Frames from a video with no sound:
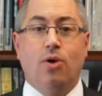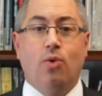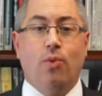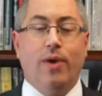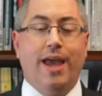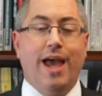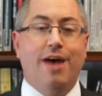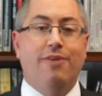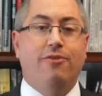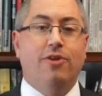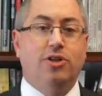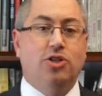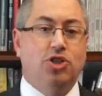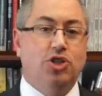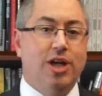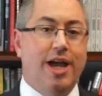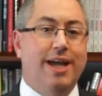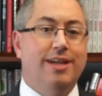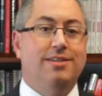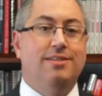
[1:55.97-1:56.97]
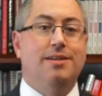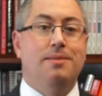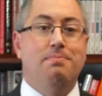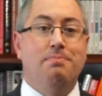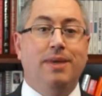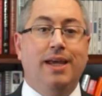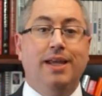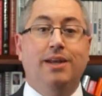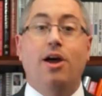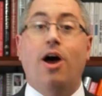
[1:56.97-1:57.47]
we have a chance to
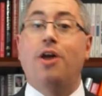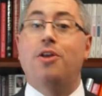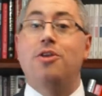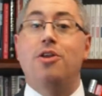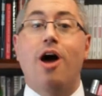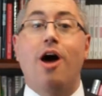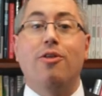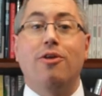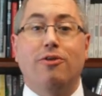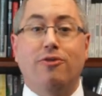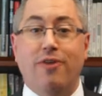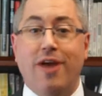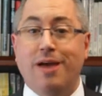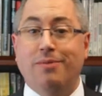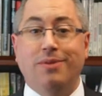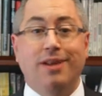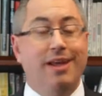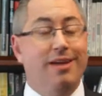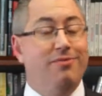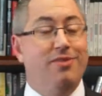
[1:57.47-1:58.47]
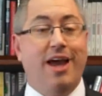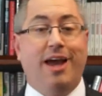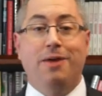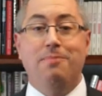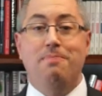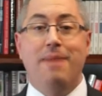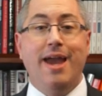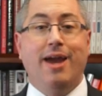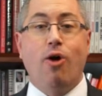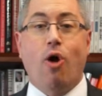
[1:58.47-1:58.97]
meet another family that
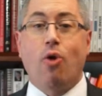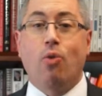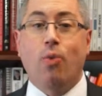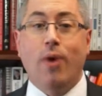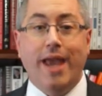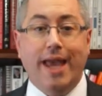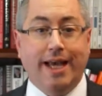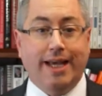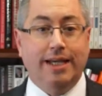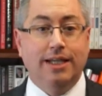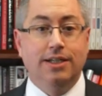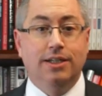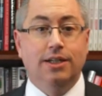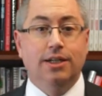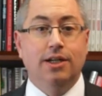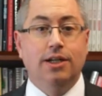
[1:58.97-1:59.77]
can make our week.